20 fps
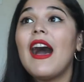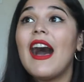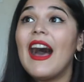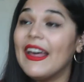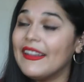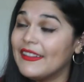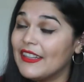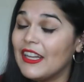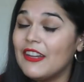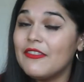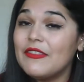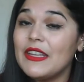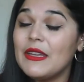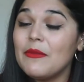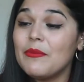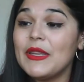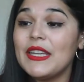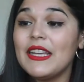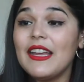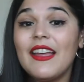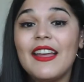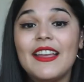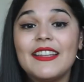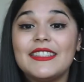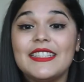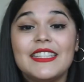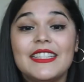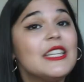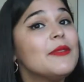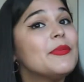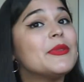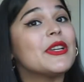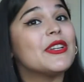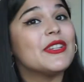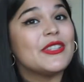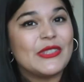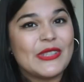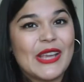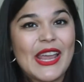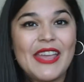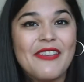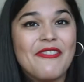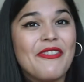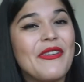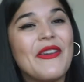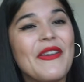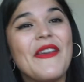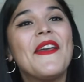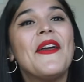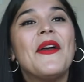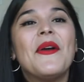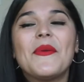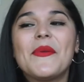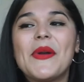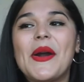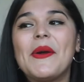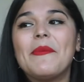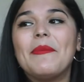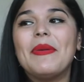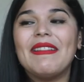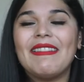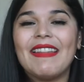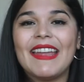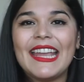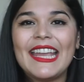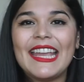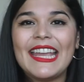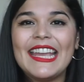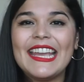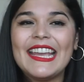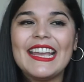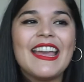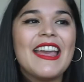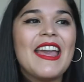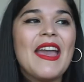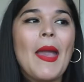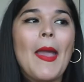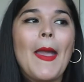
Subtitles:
I love it because it keeps her safe while playing,